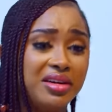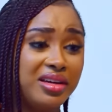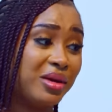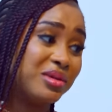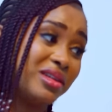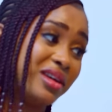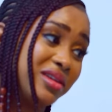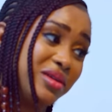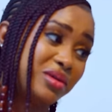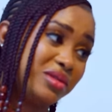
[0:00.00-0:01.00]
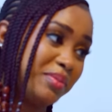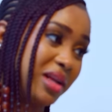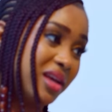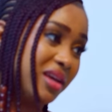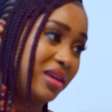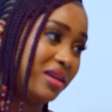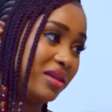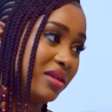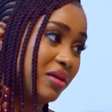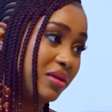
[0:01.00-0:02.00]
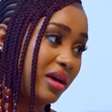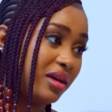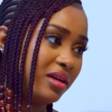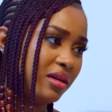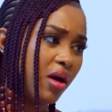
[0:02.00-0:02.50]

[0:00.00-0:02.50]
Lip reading: That was an adult play, okay?